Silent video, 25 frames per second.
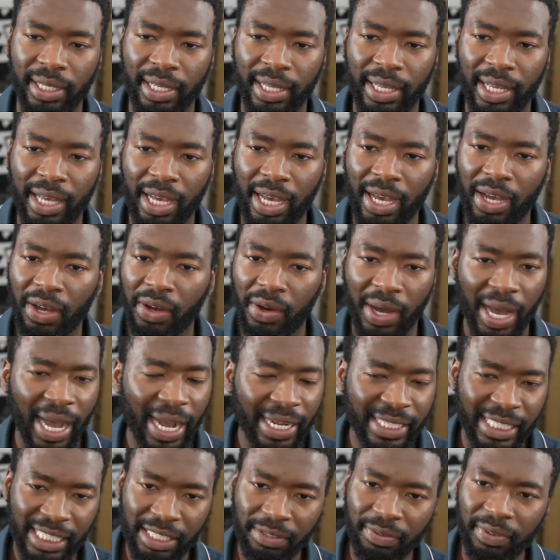
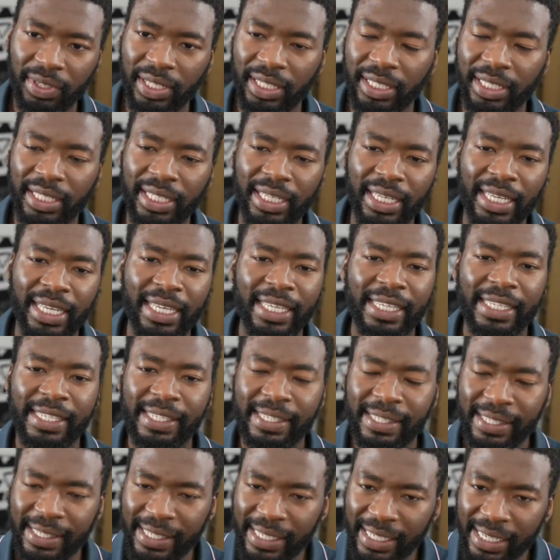Actively
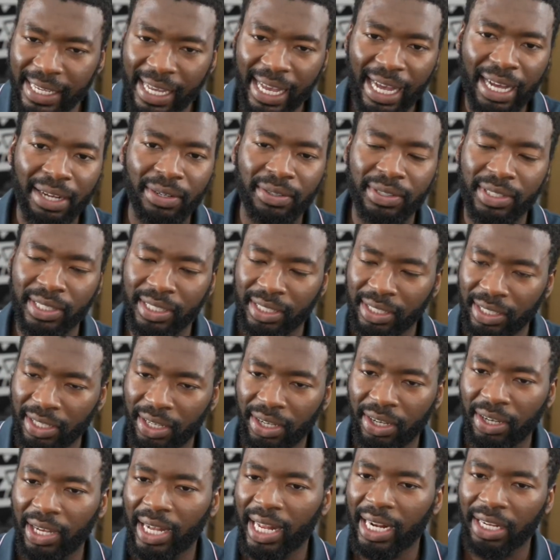seek out
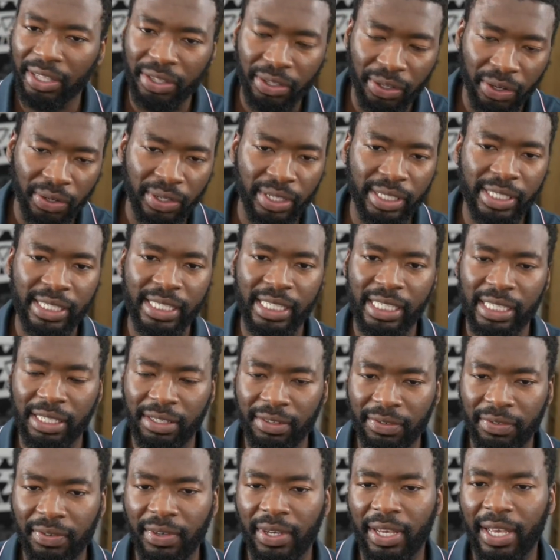alternative
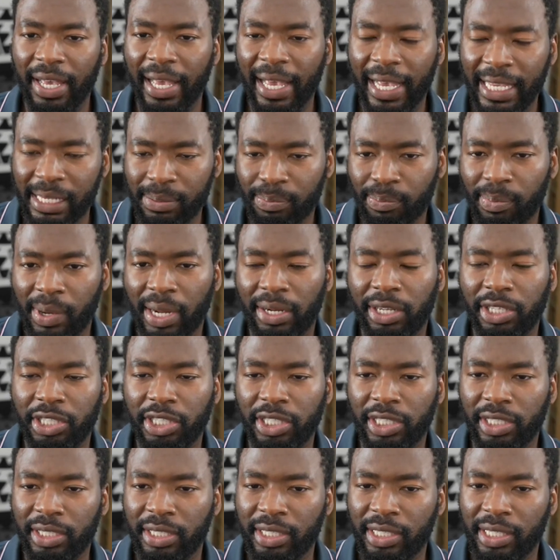
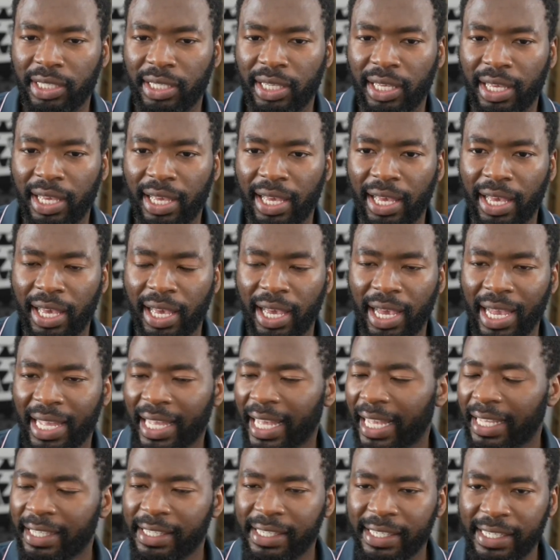explanations and
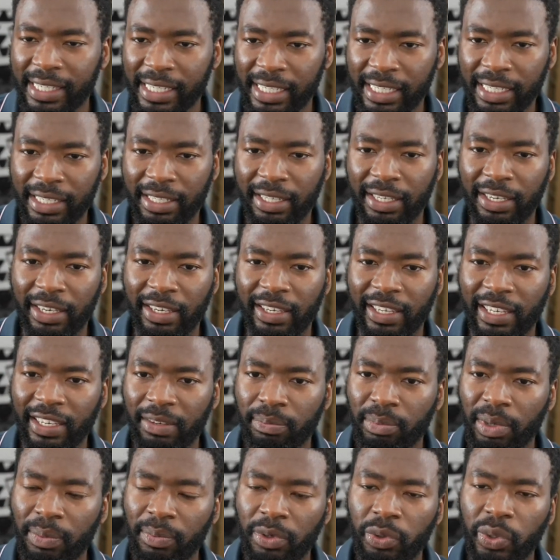see if maybe
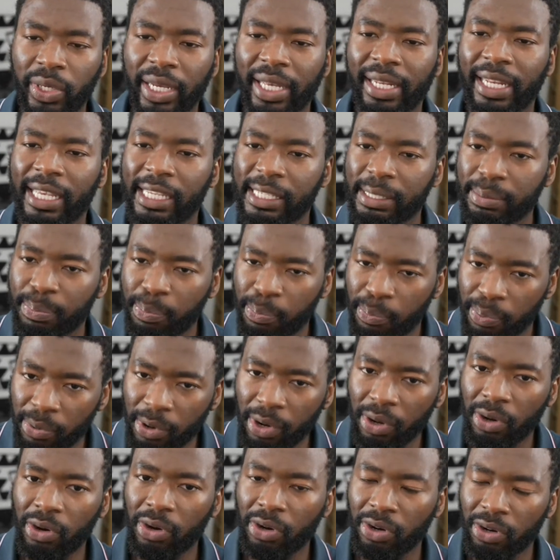you can
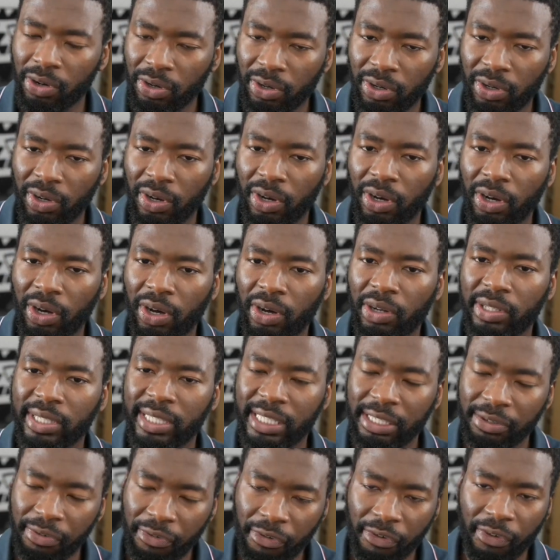explore
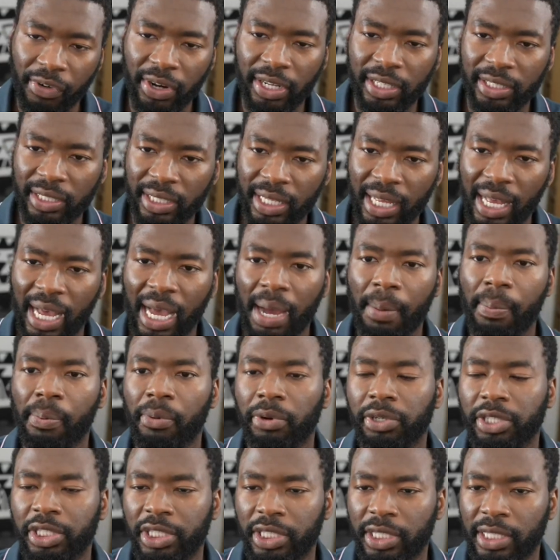different
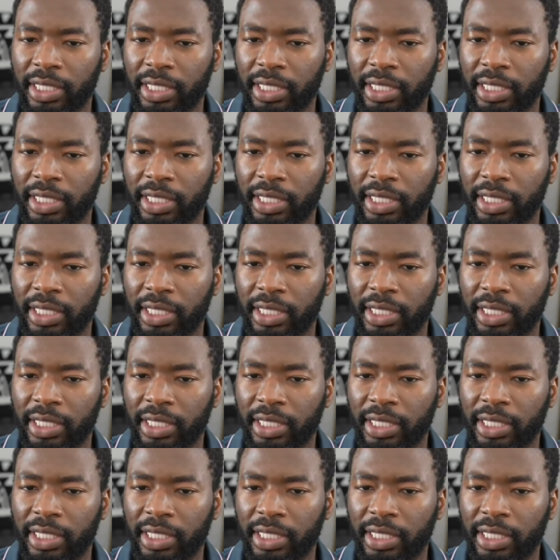approaches.